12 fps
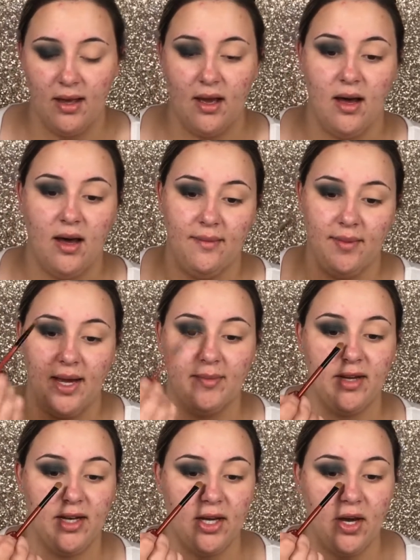
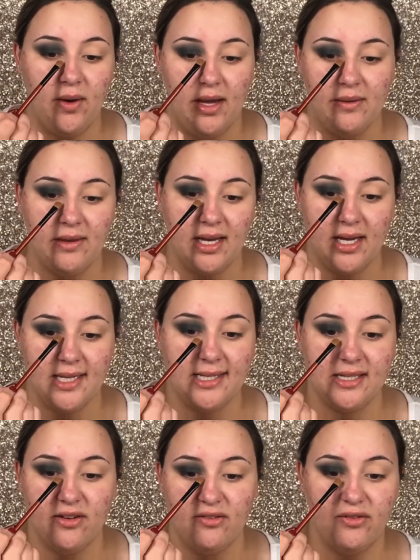I'm gonna go in with like a
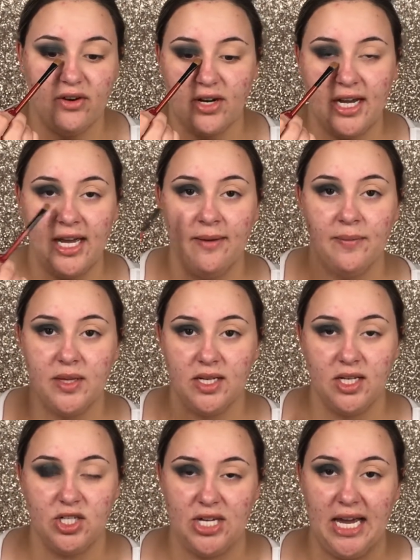silvery
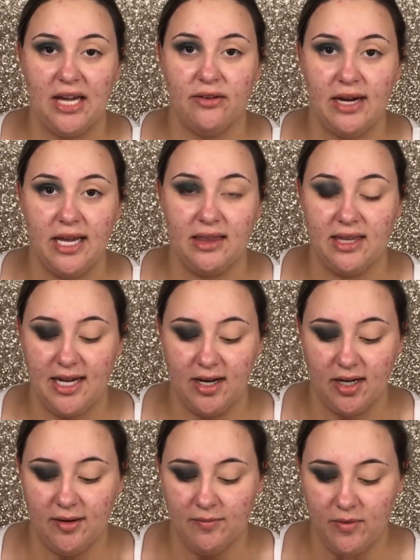shade right
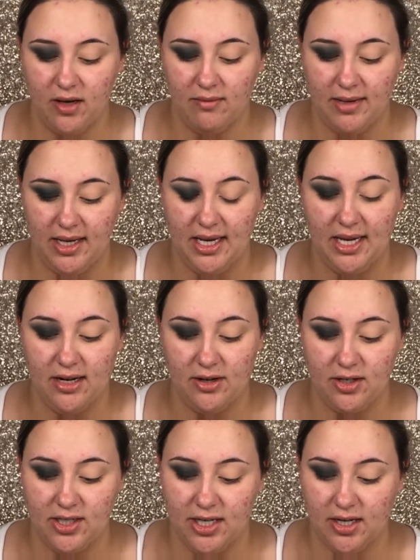there on my
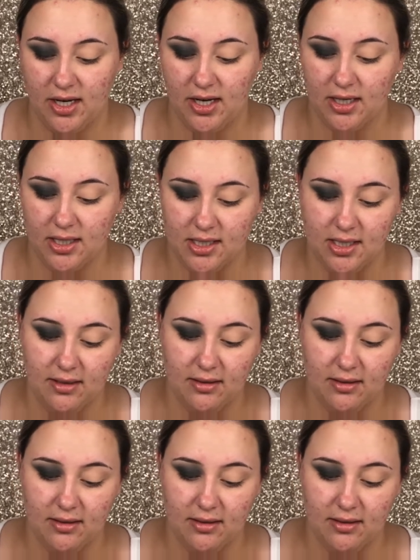inner tear duct.